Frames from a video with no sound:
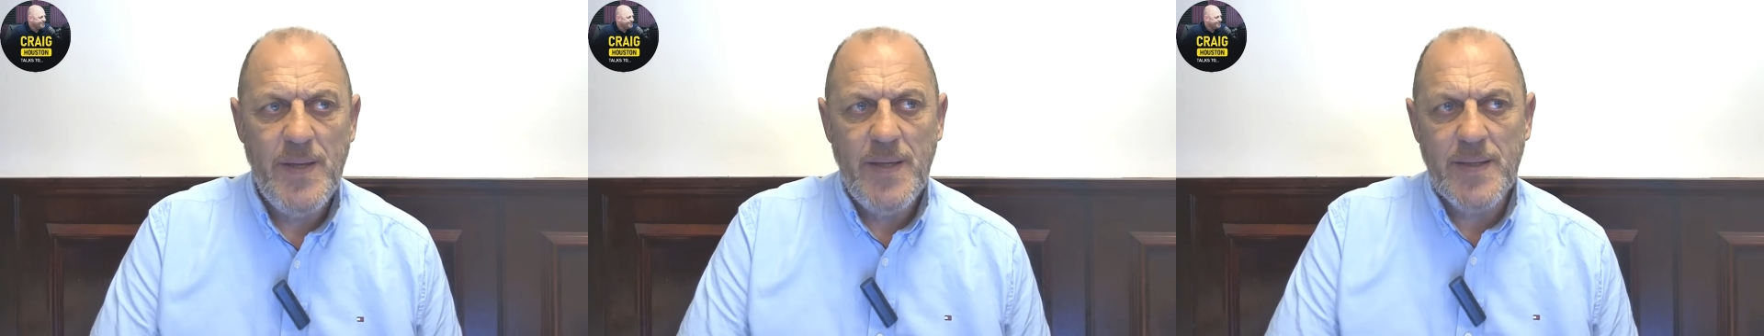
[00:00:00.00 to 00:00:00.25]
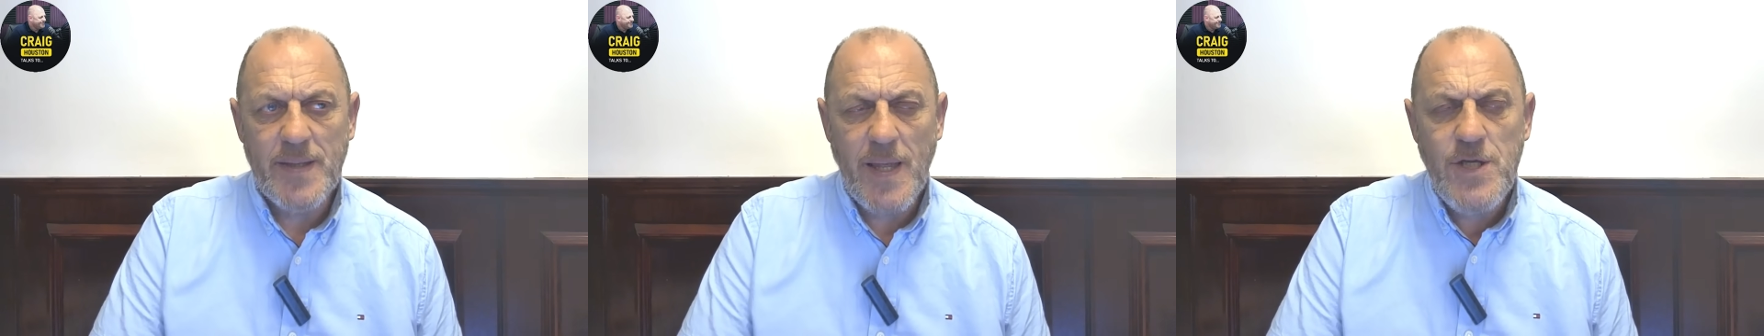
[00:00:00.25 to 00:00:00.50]

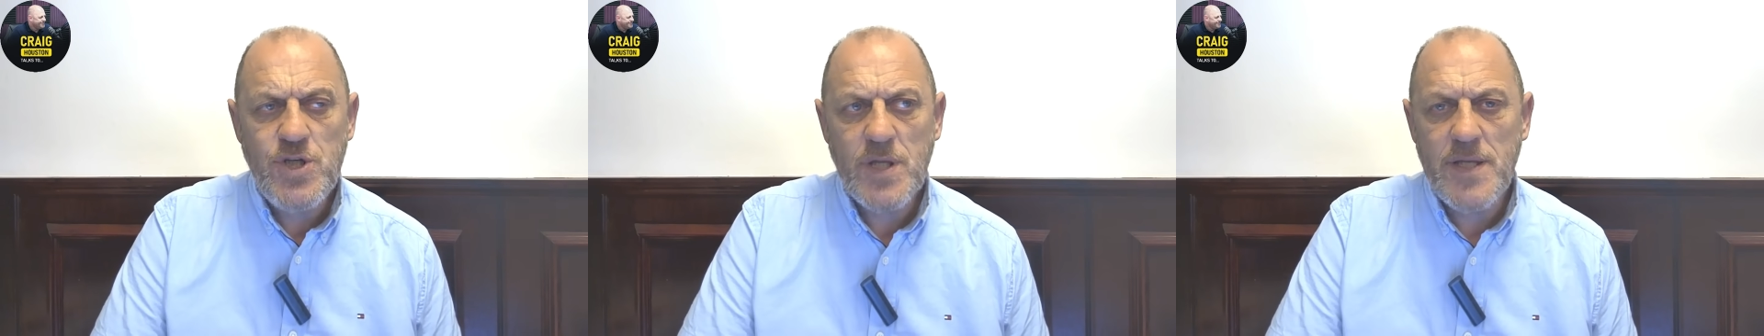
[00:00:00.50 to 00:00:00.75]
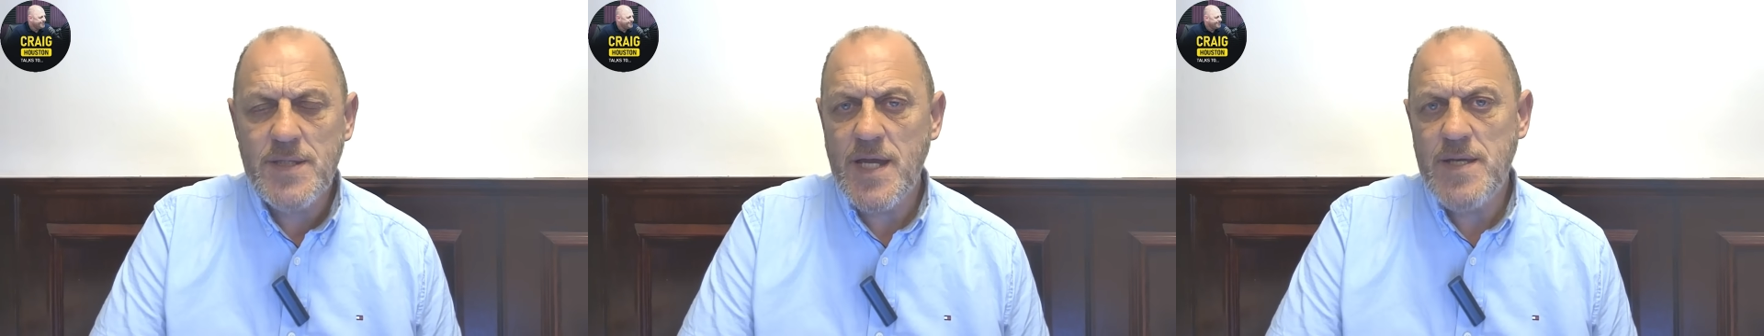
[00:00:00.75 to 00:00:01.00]
unless you're
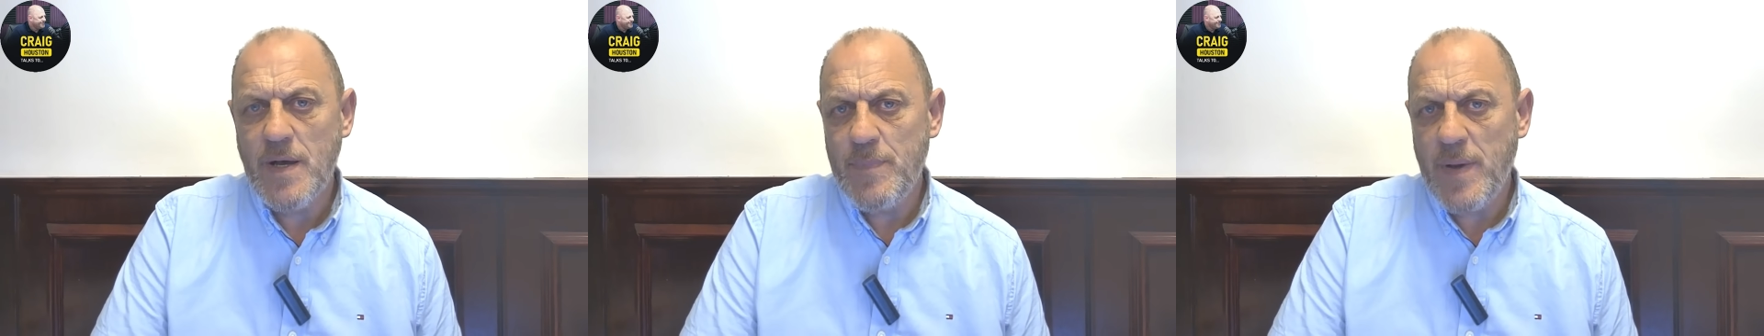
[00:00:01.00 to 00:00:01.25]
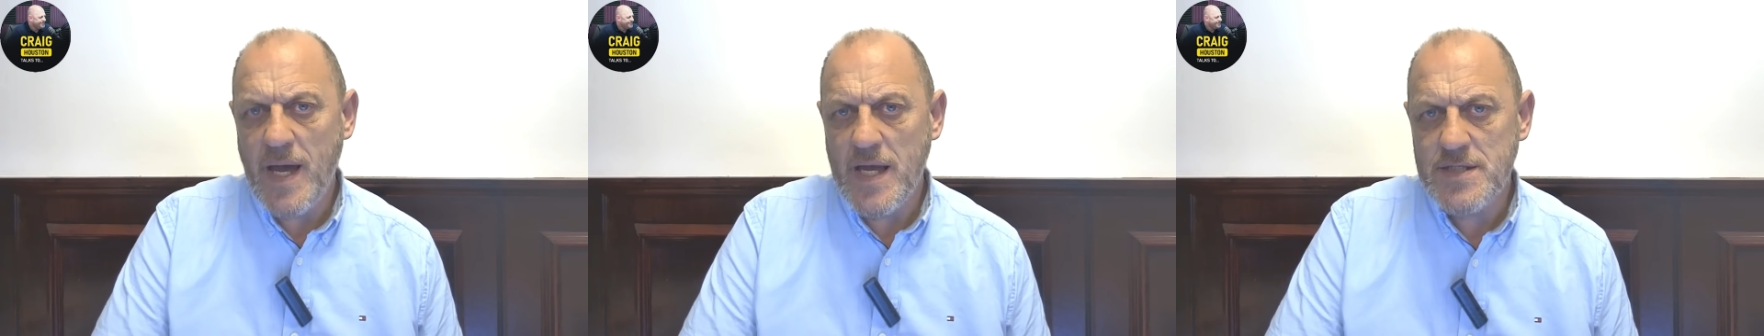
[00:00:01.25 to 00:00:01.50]
the type of
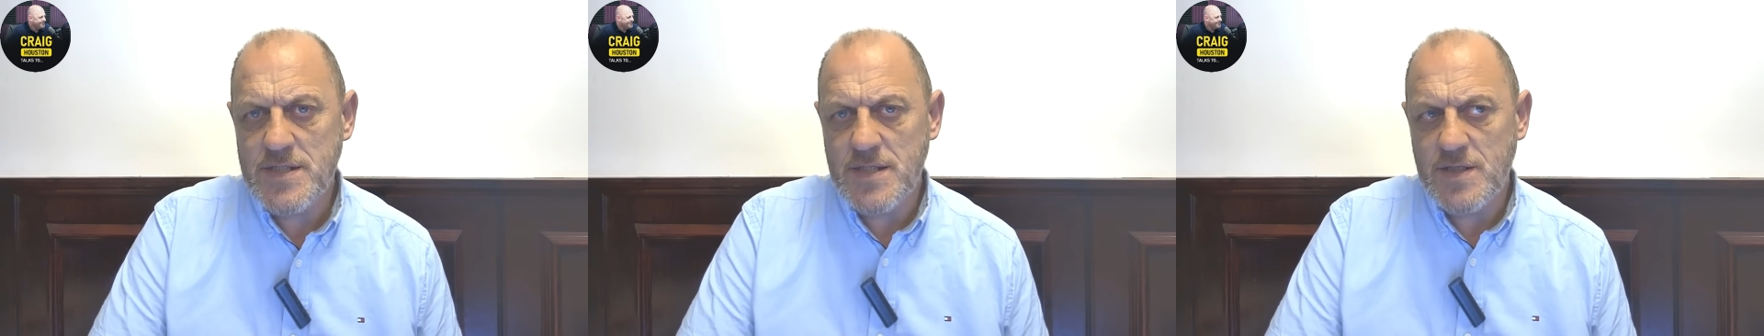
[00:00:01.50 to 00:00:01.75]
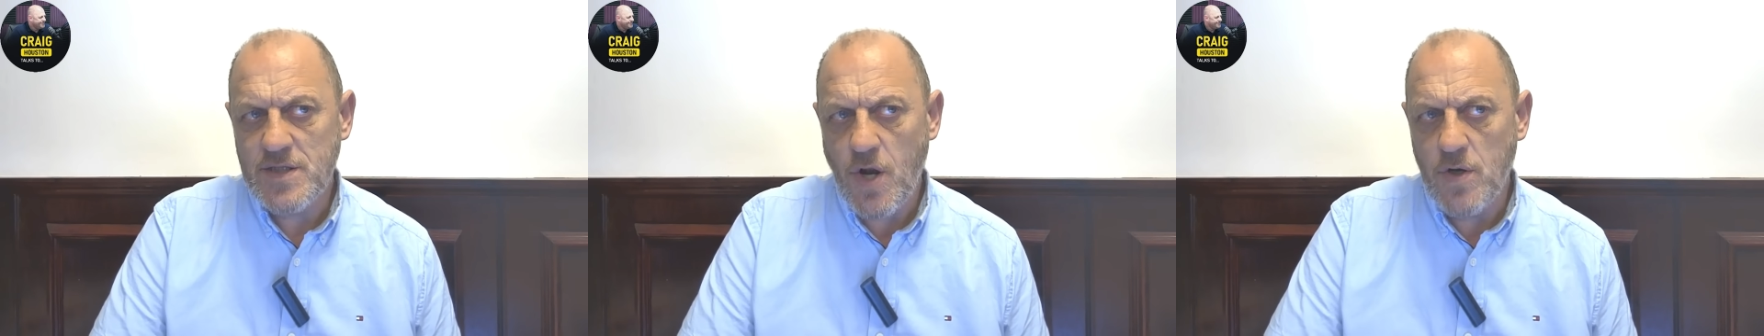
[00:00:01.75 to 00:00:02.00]
person
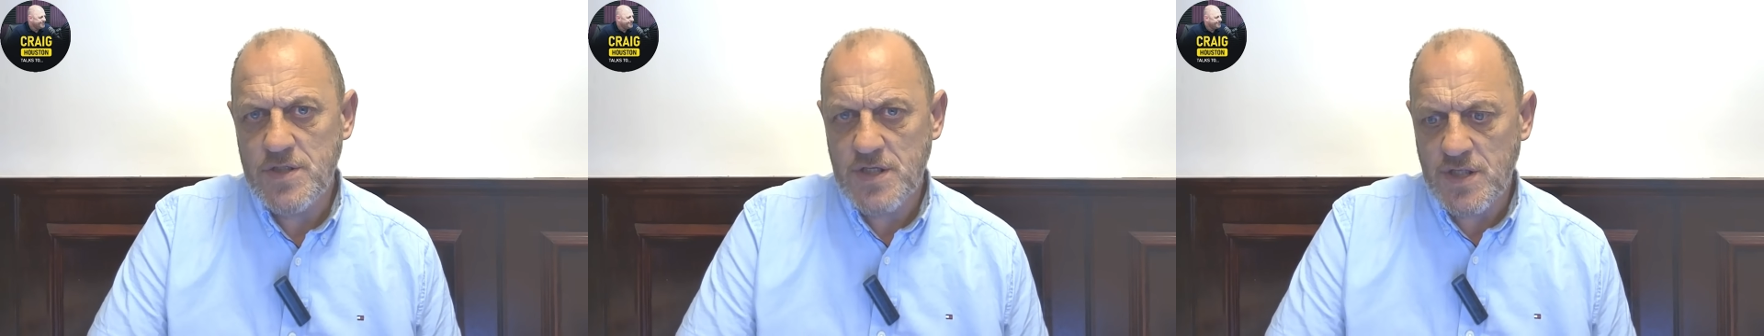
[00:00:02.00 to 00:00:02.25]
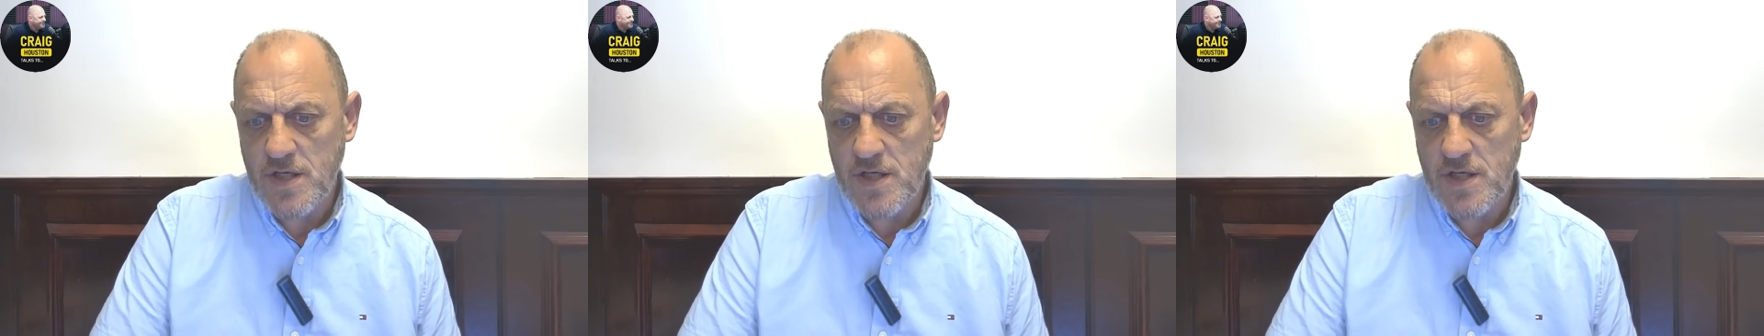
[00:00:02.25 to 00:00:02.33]
that drugs and